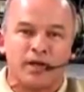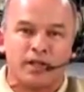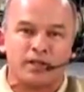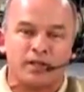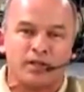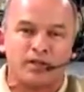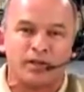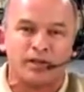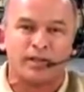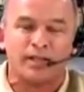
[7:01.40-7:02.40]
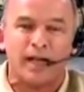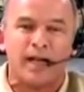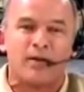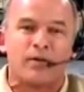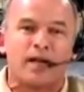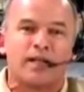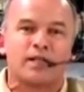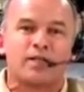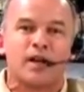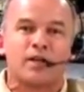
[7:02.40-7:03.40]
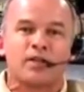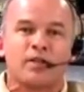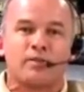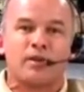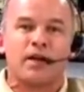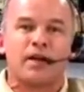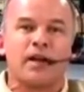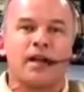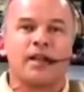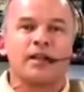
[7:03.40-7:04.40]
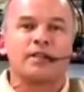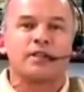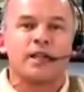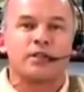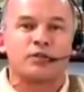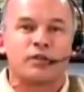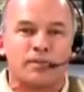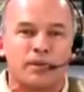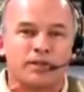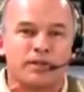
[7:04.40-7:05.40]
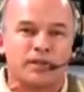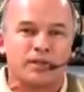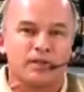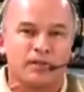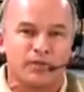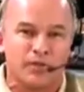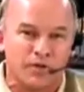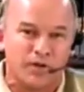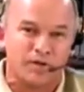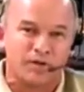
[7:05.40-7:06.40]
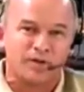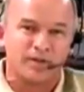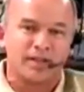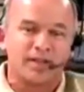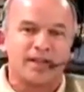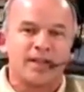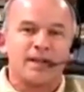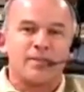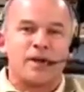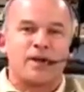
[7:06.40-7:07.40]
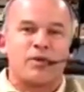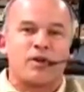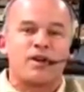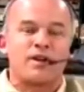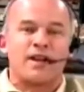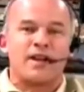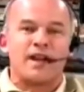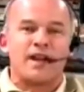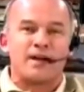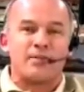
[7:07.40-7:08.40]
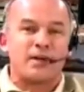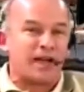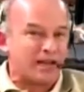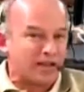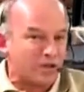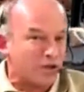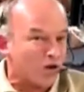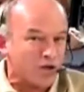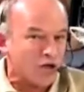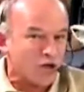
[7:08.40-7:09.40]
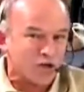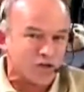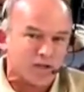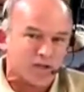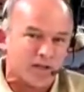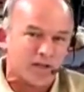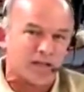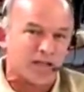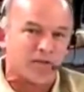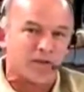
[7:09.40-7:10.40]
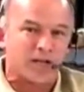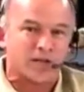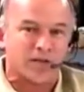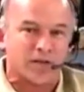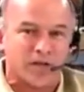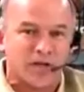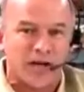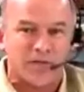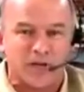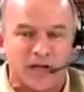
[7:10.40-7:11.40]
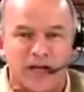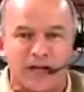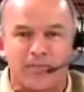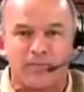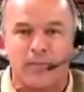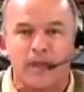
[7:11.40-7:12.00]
22, and today I would like to talk to you about centripetal force. A big word, but I know you use it and take advantage of it every day.